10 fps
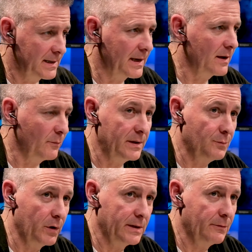again,
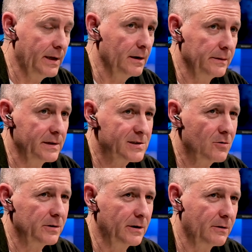we hit on this
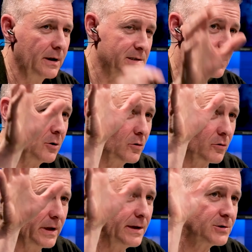earlier, right? It's a
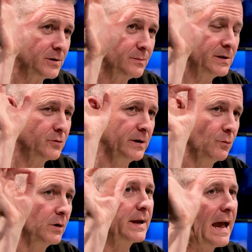co-creation between
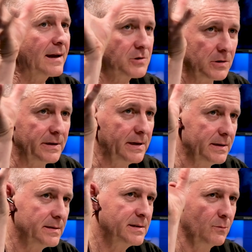what actually
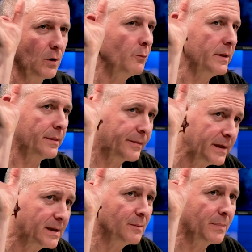is and what we
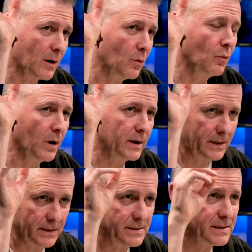think about what
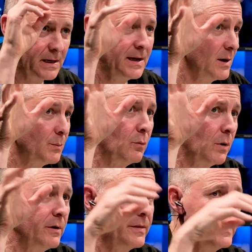is. But
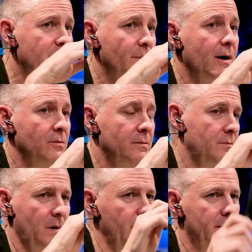what we think about,
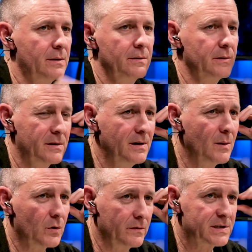the
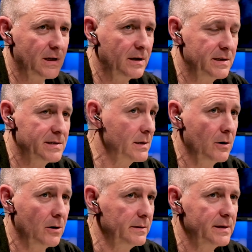number of studies
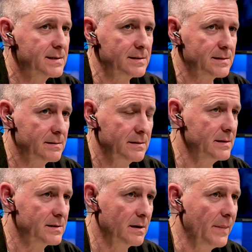on this
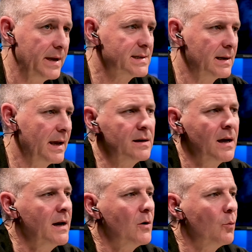is amazing, and
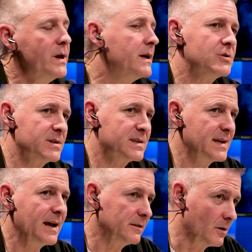we can just
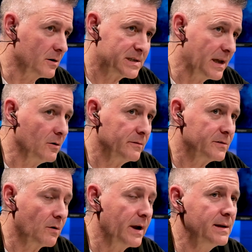tell it
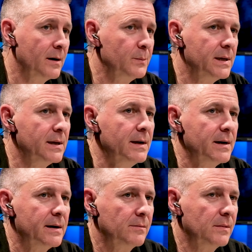ourselves, right?
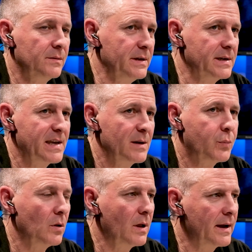The example,